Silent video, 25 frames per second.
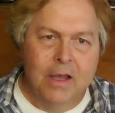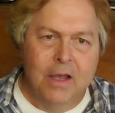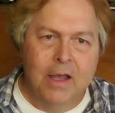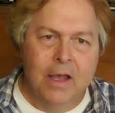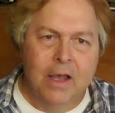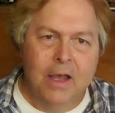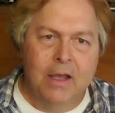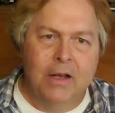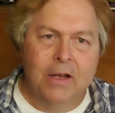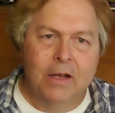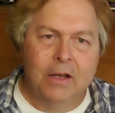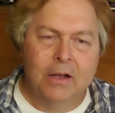
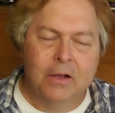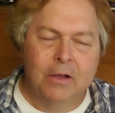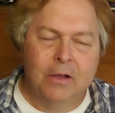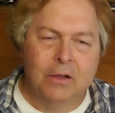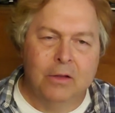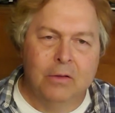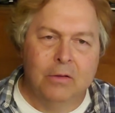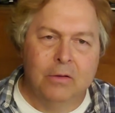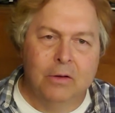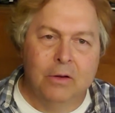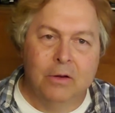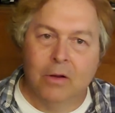It
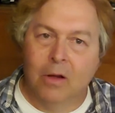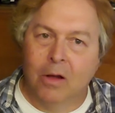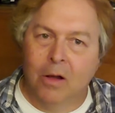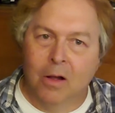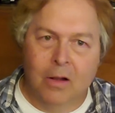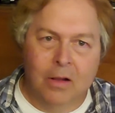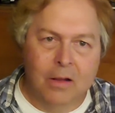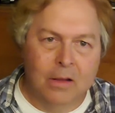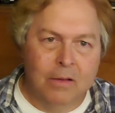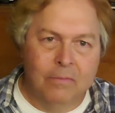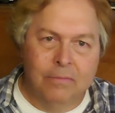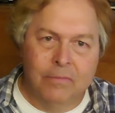included
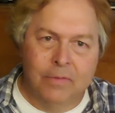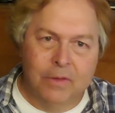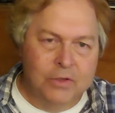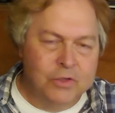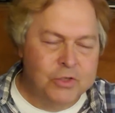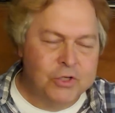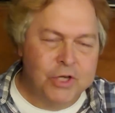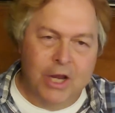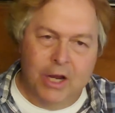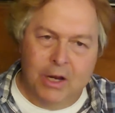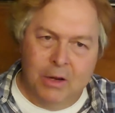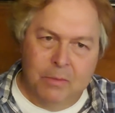all of the
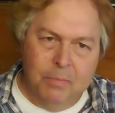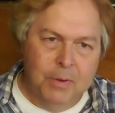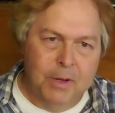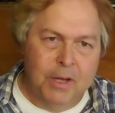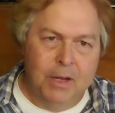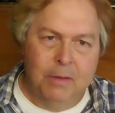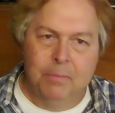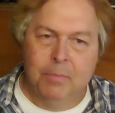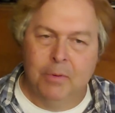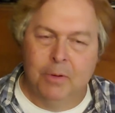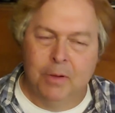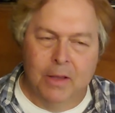Czech
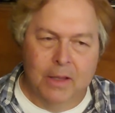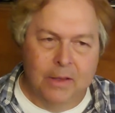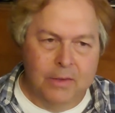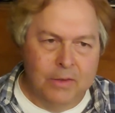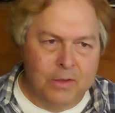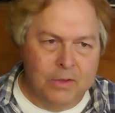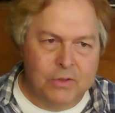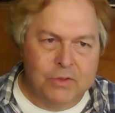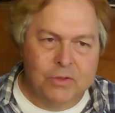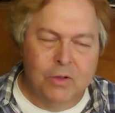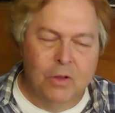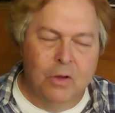people and
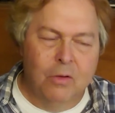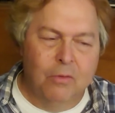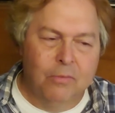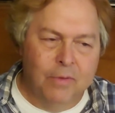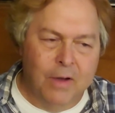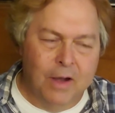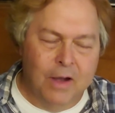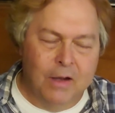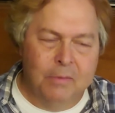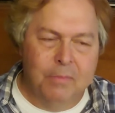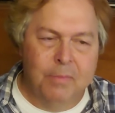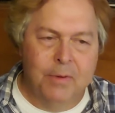the
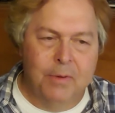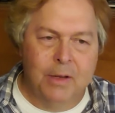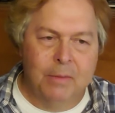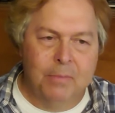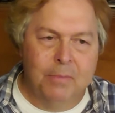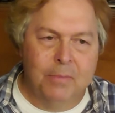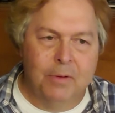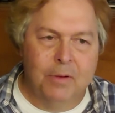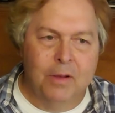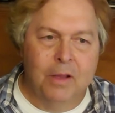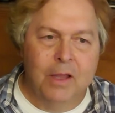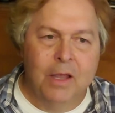Slovak
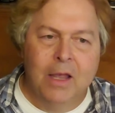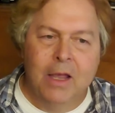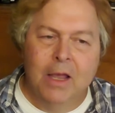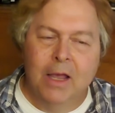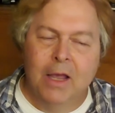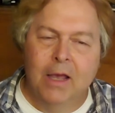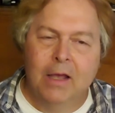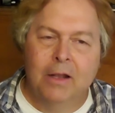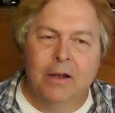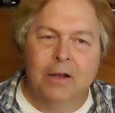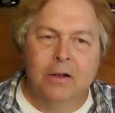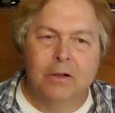people.
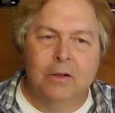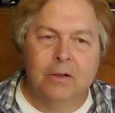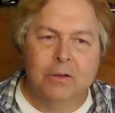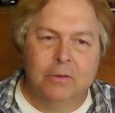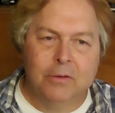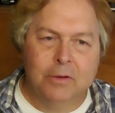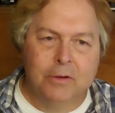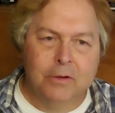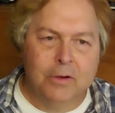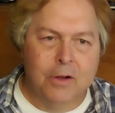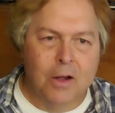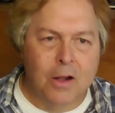It
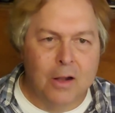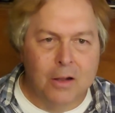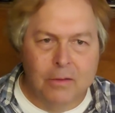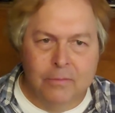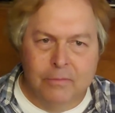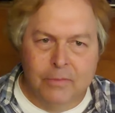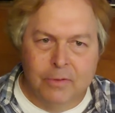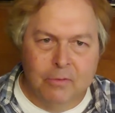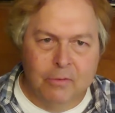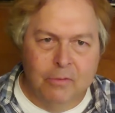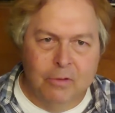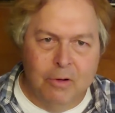included all of
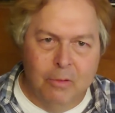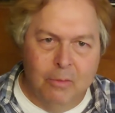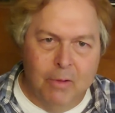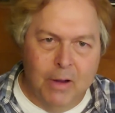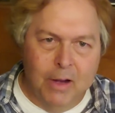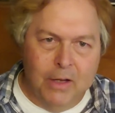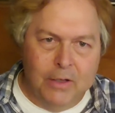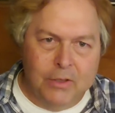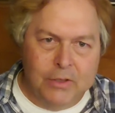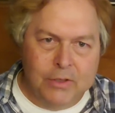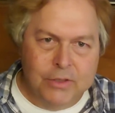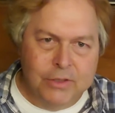the
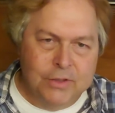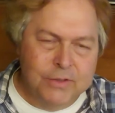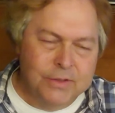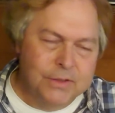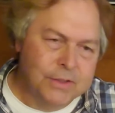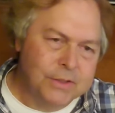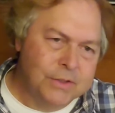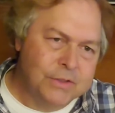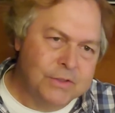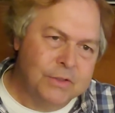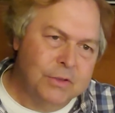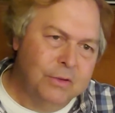Croatians
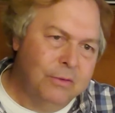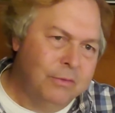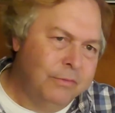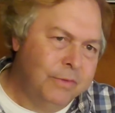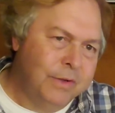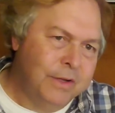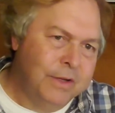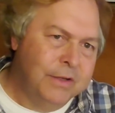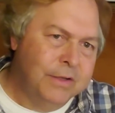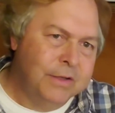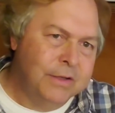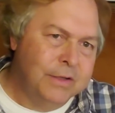and
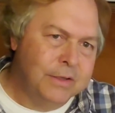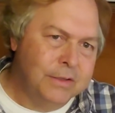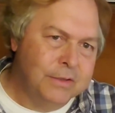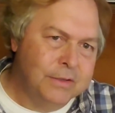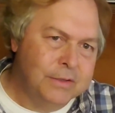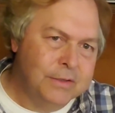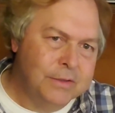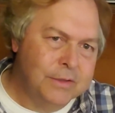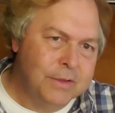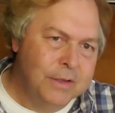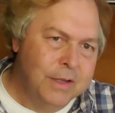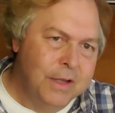
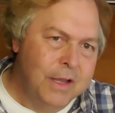Slovenians.